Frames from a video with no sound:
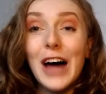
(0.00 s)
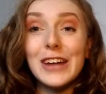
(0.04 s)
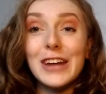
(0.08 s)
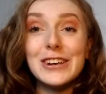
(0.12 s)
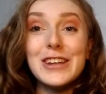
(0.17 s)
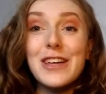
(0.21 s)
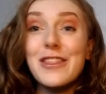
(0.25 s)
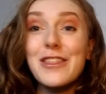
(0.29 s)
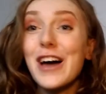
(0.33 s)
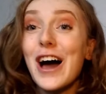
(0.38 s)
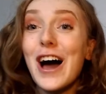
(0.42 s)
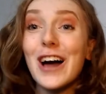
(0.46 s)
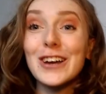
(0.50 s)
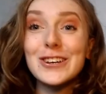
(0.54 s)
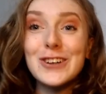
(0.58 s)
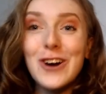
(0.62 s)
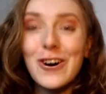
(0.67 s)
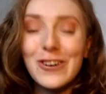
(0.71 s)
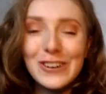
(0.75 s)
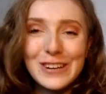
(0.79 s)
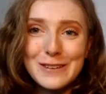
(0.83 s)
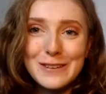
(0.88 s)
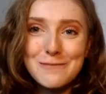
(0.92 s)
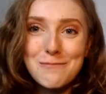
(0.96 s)
Another
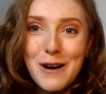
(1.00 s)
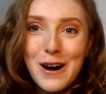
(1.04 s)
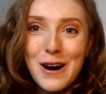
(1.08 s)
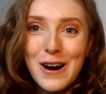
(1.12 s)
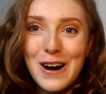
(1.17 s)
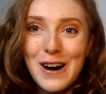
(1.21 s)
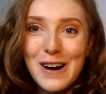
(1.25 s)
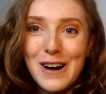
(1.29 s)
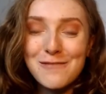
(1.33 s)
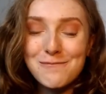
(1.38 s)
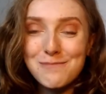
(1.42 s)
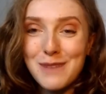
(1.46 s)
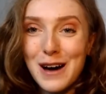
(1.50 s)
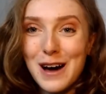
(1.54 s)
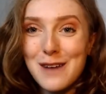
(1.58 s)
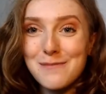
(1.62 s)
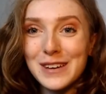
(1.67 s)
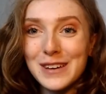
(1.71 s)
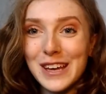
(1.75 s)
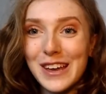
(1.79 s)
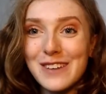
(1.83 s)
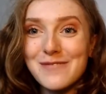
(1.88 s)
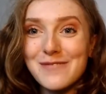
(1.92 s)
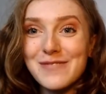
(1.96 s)
iconic part of
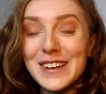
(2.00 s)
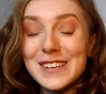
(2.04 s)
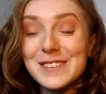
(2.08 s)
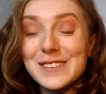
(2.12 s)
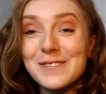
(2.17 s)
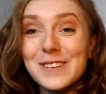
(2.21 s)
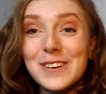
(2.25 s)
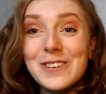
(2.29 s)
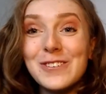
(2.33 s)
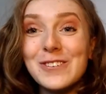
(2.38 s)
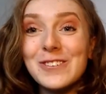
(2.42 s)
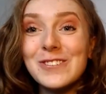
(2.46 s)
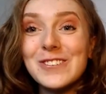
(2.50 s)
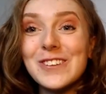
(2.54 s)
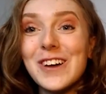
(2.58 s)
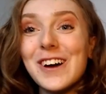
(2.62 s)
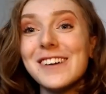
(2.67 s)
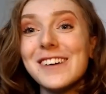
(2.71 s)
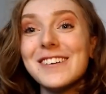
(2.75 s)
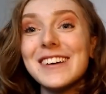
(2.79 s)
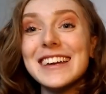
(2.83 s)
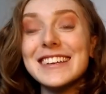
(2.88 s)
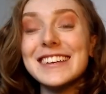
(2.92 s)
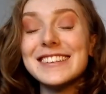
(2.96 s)
Birmingham, as we all know,
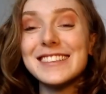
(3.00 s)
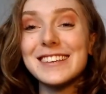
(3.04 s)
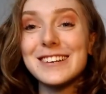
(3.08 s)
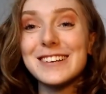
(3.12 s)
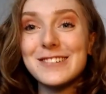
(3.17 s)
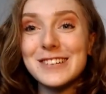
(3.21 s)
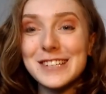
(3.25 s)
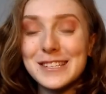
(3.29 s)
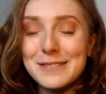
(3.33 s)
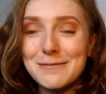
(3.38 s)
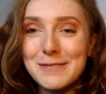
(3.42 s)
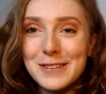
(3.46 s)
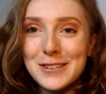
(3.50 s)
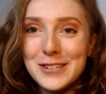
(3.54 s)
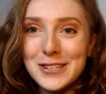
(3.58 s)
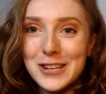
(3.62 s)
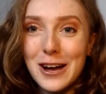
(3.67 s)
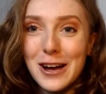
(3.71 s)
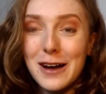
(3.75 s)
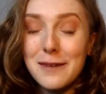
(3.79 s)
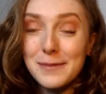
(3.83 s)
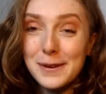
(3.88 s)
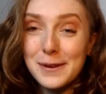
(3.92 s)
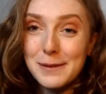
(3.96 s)
is the Christmas
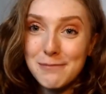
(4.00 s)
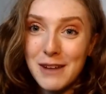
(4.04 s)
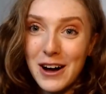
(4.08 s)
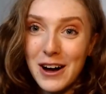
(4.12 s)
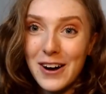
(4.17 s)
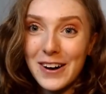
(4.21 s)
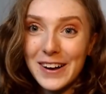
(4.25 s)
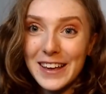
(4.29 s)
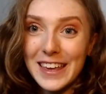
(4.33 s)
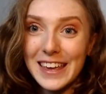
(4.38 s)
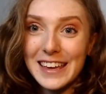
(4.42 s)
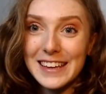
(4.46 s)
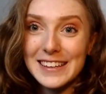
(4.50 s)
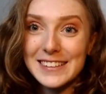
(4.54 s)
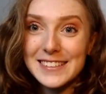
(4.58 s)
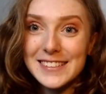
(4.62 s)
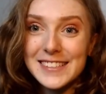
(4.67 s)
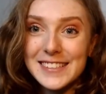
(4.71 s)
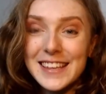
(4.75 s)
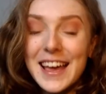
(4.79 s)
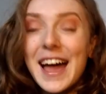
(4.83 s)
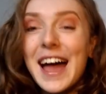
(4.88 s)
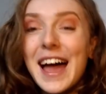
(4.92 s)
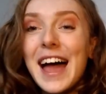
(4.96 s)
German market.